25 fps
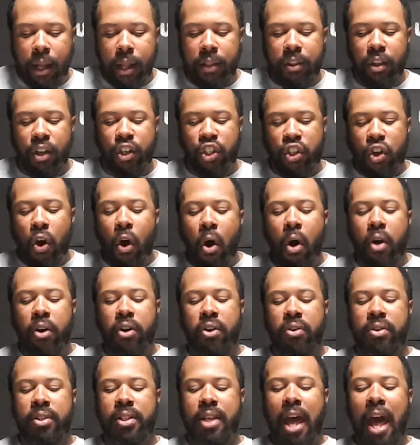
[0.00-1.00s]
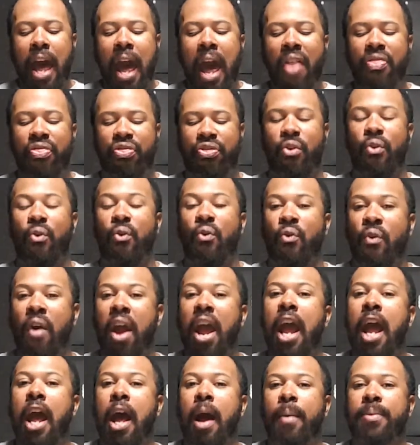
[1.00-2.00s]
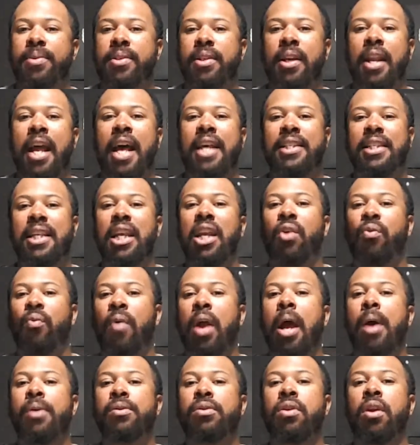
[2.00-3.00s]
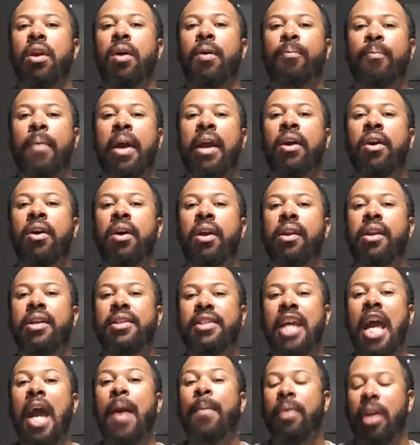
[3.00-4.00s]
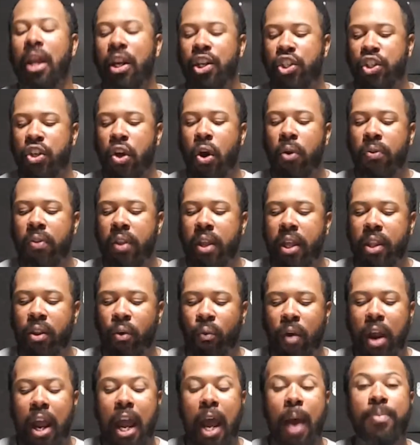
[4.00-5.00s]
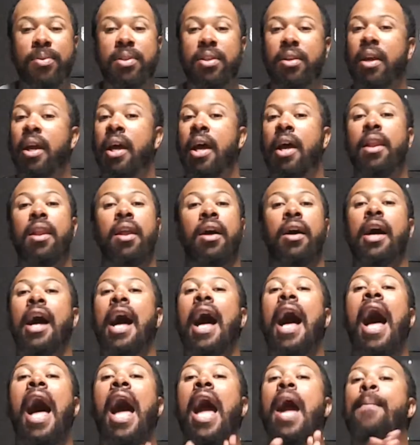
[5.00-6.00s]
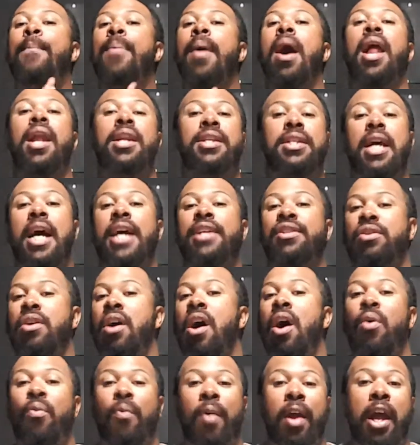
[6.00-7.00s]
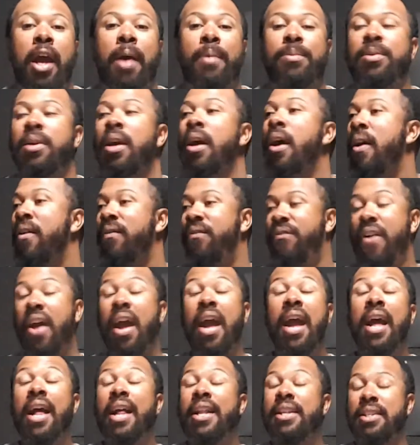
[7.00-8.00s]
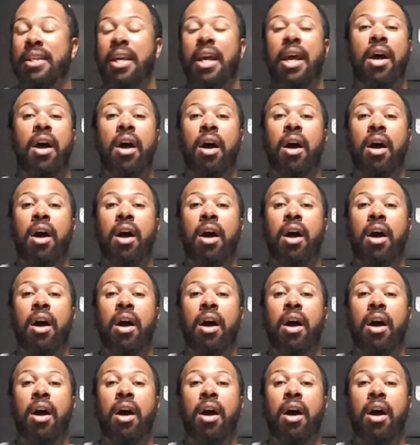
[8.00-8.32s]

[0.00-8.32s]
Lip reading: The Chargers at the Rams. And I said the Rams are going to make good of this game, and they sure did. The Rams, look, I apologize to our Rams fans.